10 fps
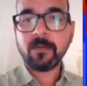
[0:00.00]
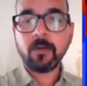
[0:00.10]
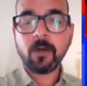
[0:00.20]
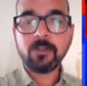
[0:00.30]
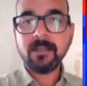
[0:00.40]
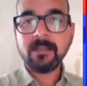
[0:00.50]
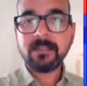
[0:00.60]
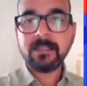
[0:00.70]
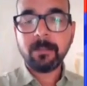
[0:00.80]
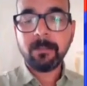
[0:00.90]
the Delhi police
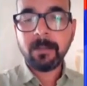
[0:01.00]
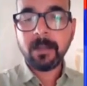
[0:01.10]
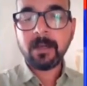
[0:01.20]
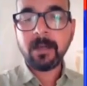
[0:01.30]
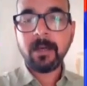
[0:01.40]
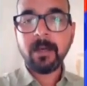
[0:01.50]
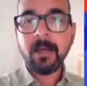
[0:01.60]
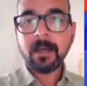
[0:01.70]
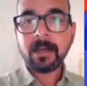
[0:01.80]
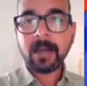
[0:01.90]
have also uh,
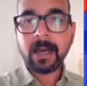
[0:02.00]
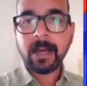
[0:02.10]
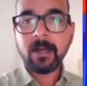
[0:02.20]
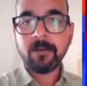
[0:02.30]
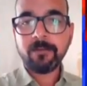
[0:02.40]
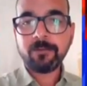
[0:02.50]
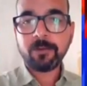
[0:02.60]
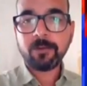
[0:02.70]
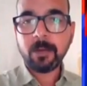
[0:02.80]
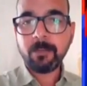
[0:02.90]
communicated a
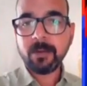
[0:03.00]
similar